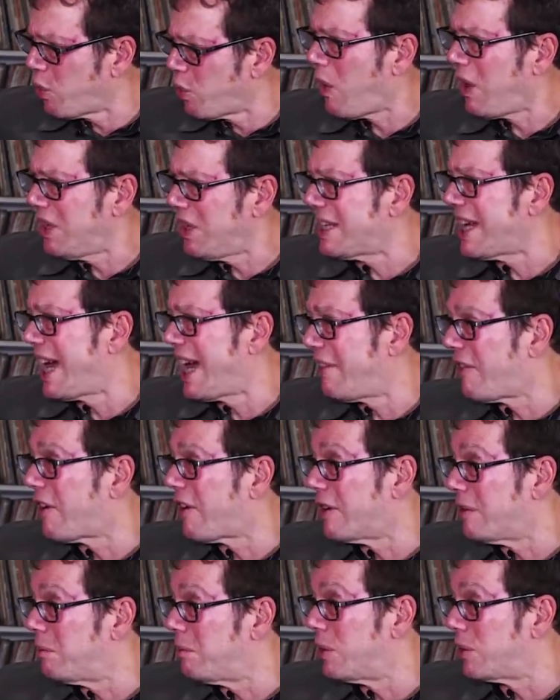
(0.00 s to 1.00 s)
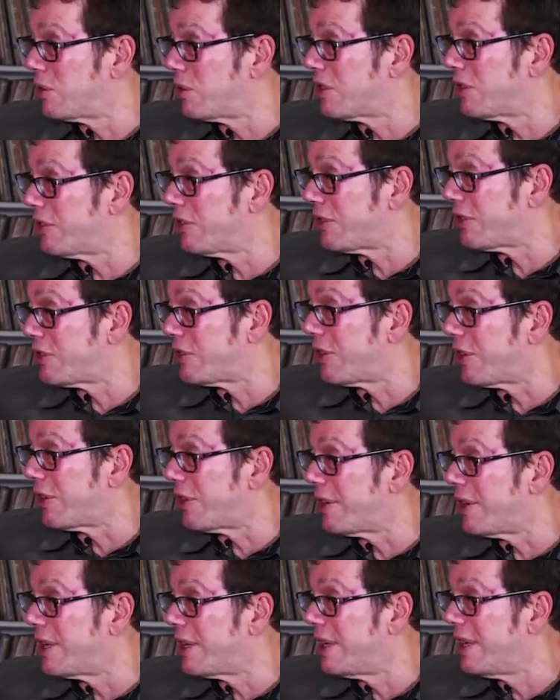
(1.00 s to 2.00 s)
to want to have our emotions
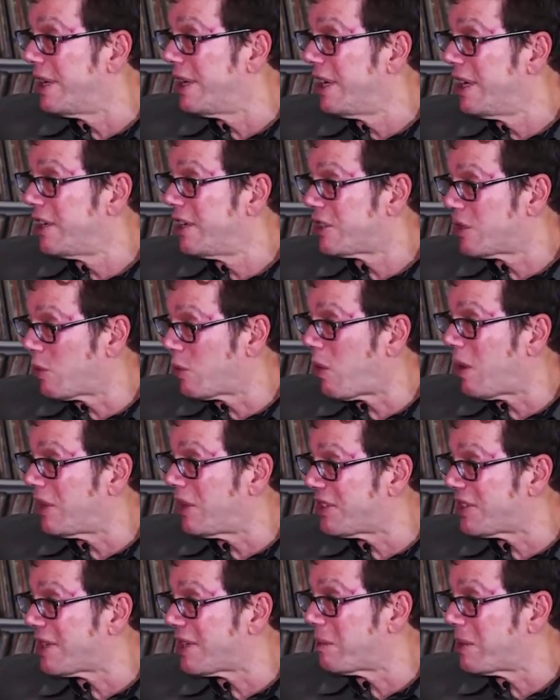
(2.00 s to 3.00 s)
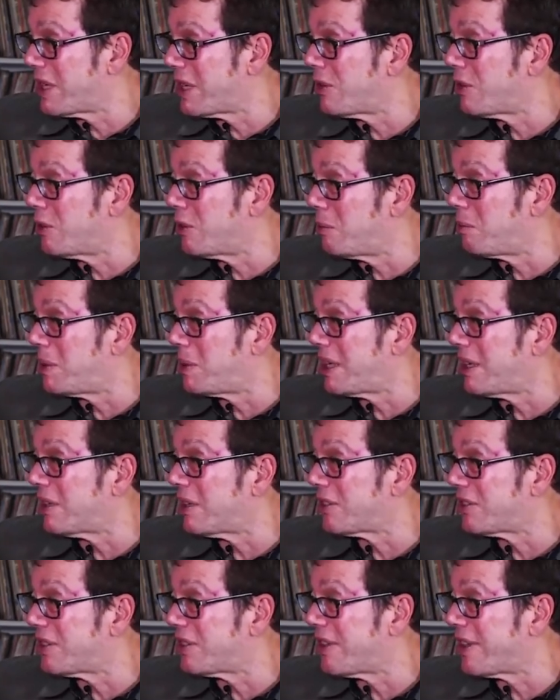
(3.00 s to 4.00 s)
stirred, to want somebody who
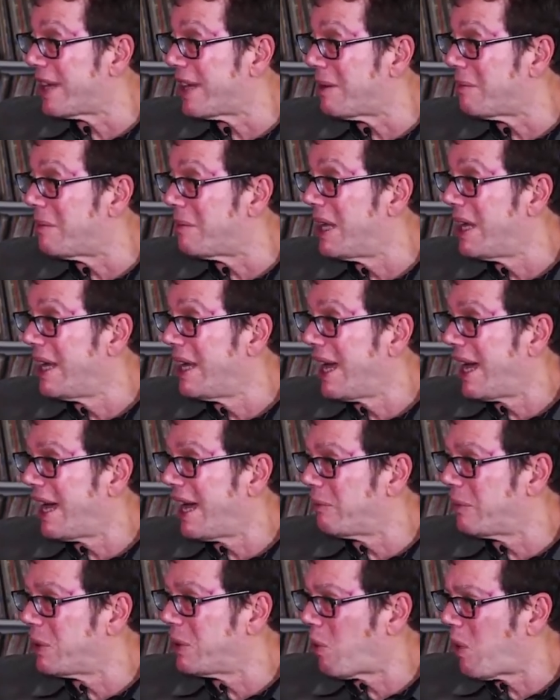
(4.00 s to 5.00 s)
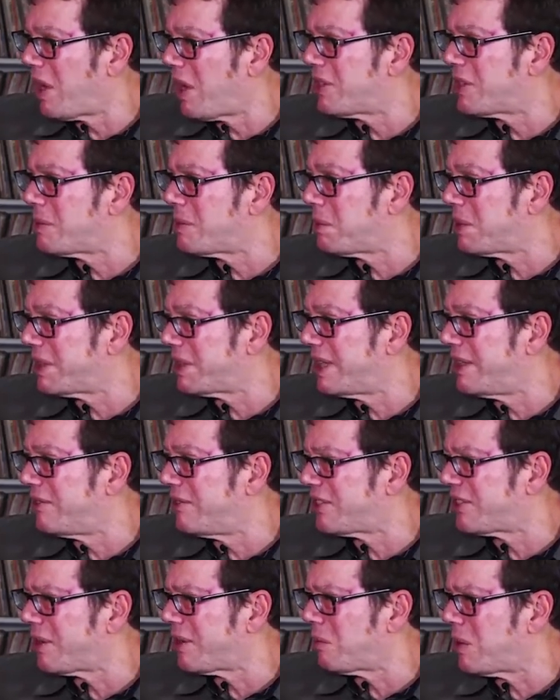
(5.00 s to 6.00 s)
appeals to them, and we want to
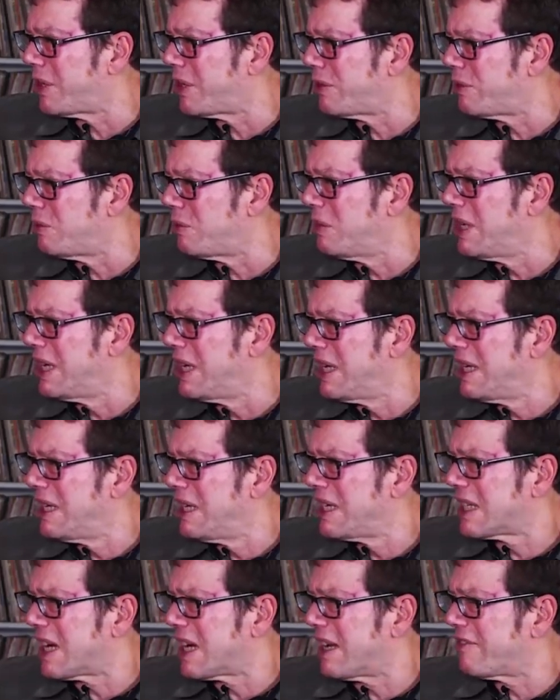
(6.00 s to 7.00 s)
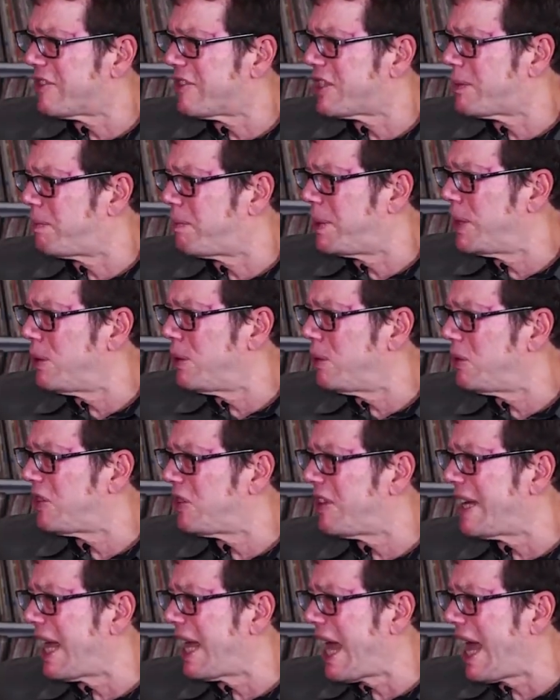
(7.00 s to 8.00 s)
believe someone who kind of
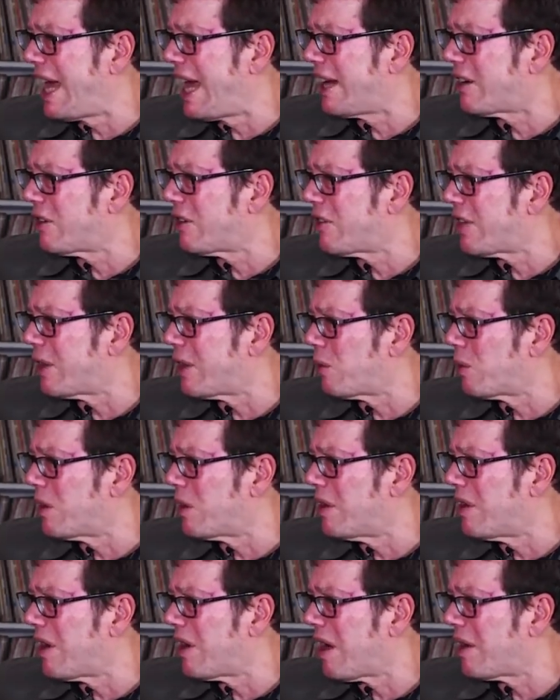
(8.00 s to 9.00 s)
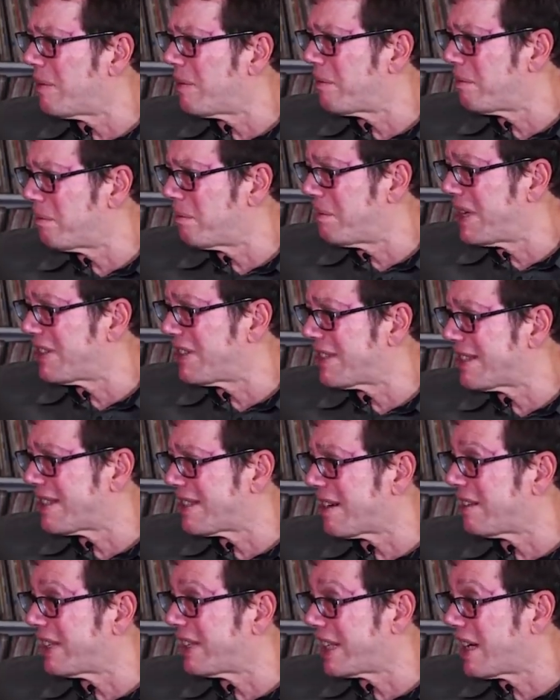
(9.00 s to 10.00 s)
spews the anger that we're not
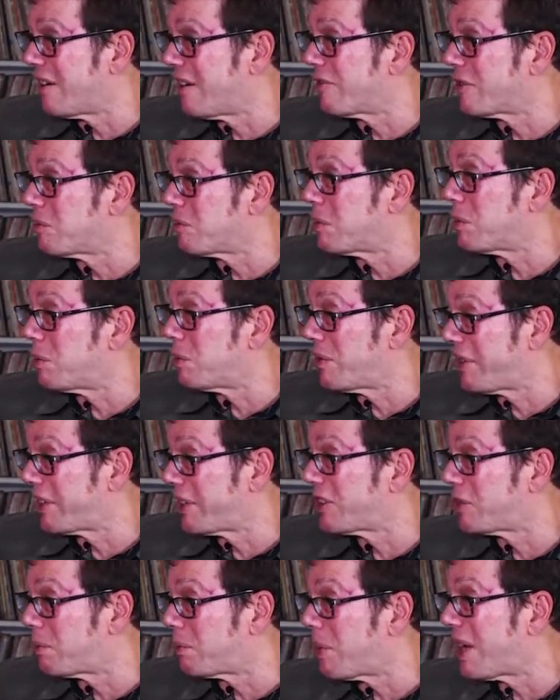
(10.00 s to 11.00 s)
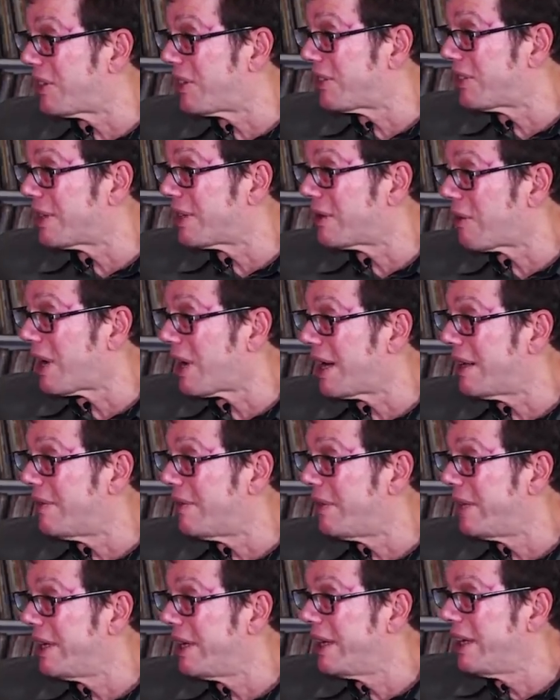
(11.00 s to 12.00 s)
necessarily comfortable with expressing,
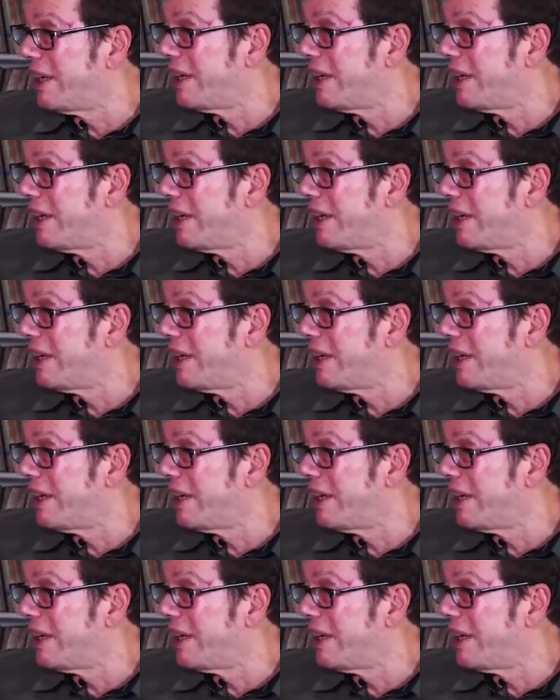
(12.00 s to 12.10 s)
right?